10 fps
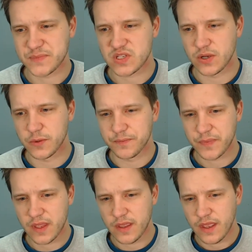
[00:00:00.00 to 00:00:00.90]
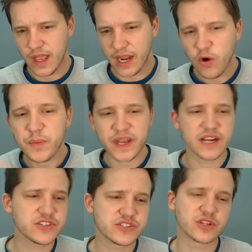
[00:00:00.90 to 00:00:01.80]
So, I hope that
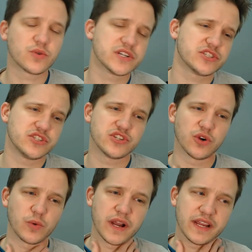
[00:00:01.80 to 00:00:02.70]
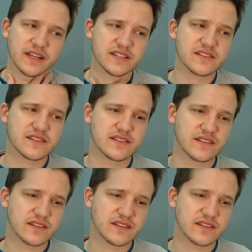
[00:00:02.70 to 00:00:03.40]
answers your question, Joe Ray. And this is,